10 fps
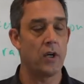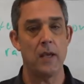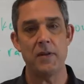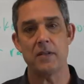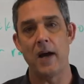
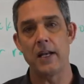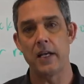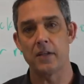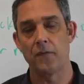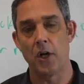Give me some
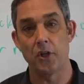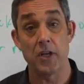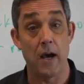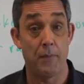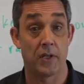ideas for other
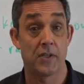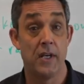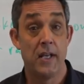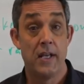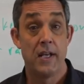topics
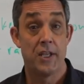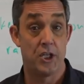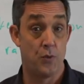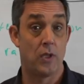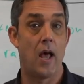
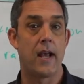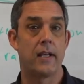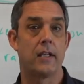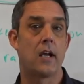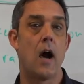that you would like
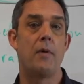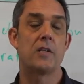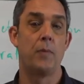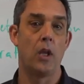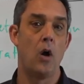in the comments
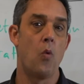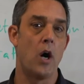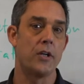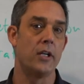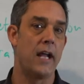below.
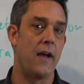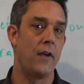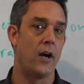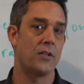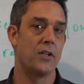While you're down
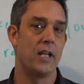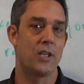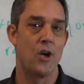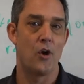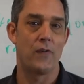there, also hit
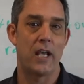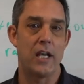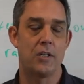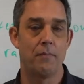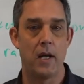the
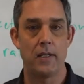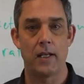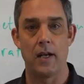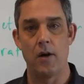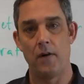notification button,
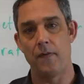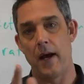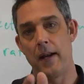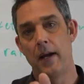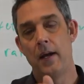get
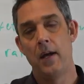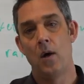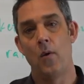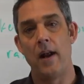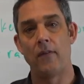notified
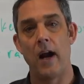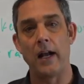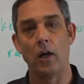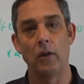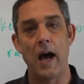whenever I
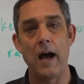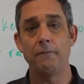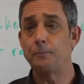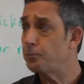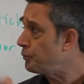go live.